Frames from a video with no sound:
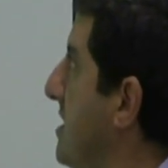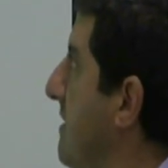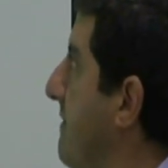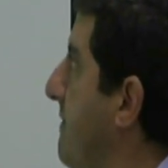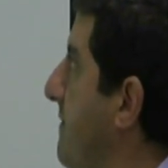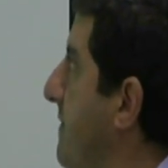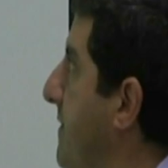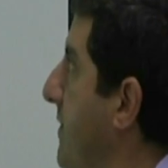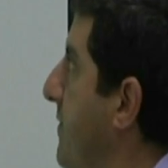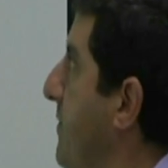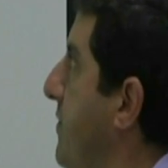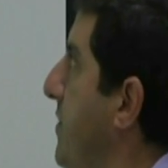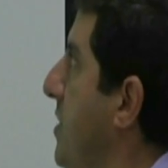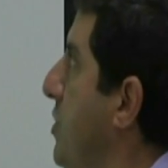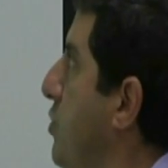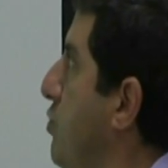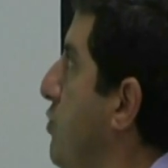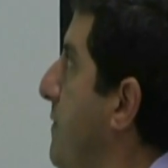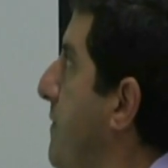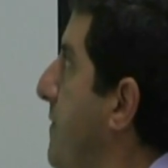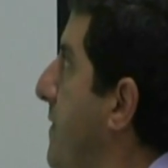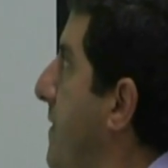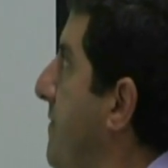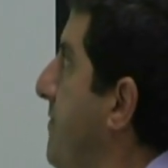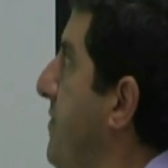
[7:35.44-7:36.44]
a 50 to
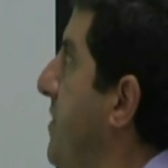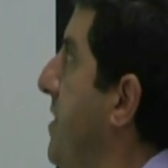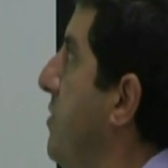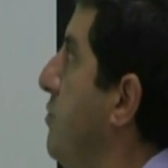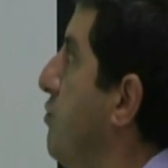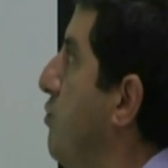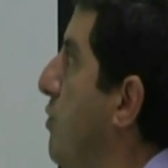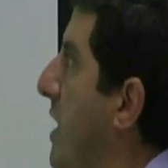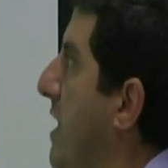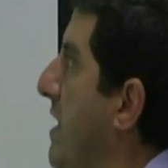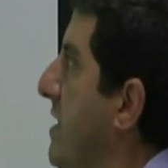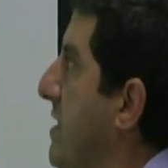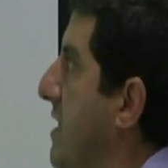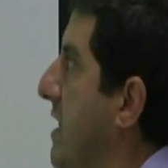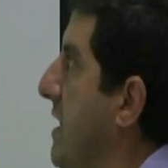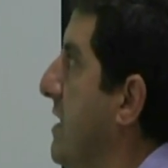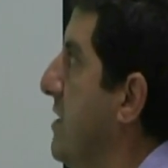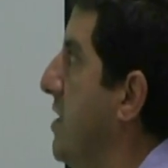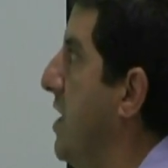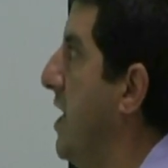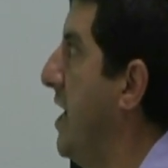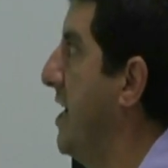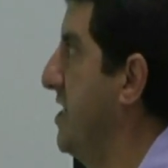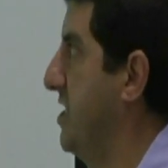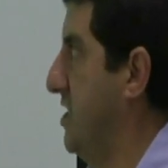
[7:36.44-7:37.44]
50 rock and
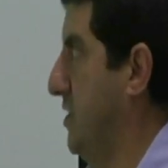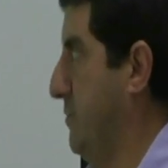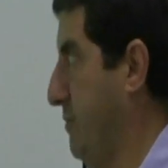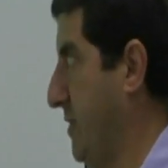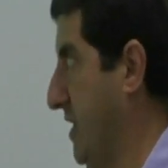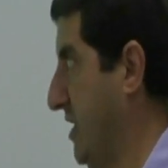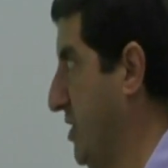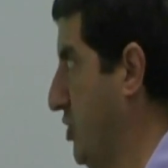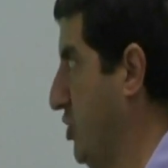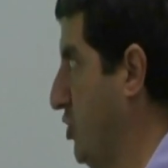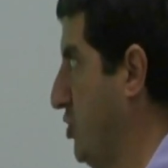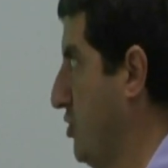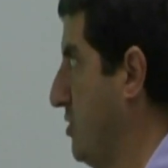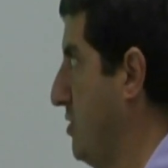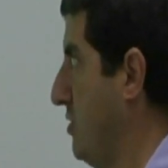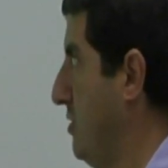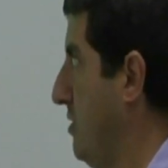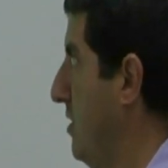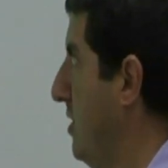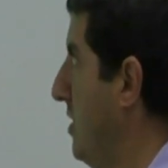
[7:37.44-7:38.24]
ice mixture.